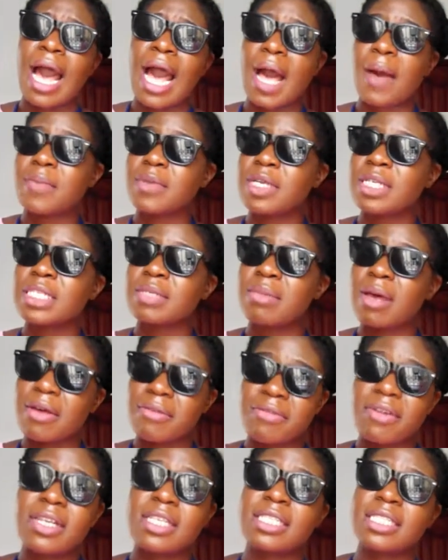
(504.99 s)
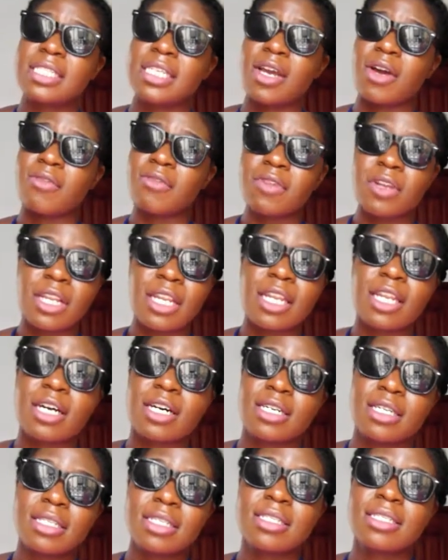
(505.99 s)
I'm just my first year of
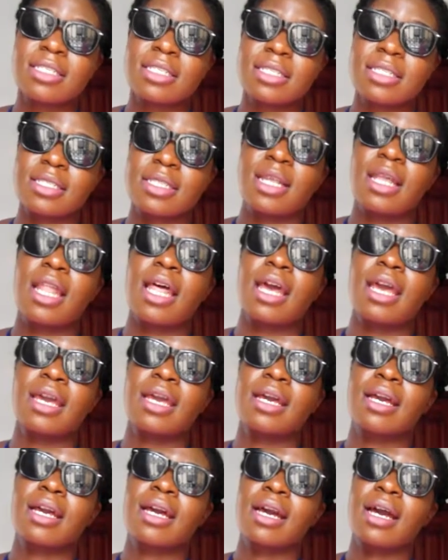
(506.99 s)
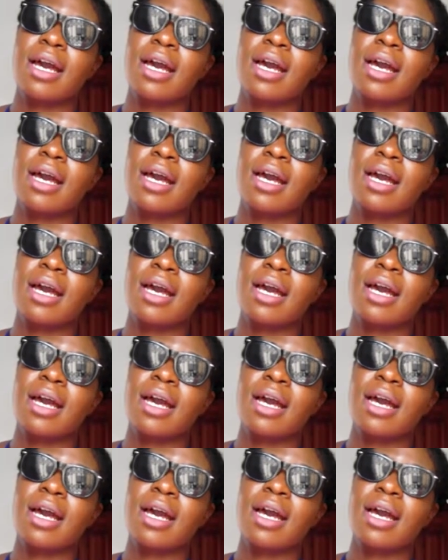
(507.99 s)
clinicals, so like,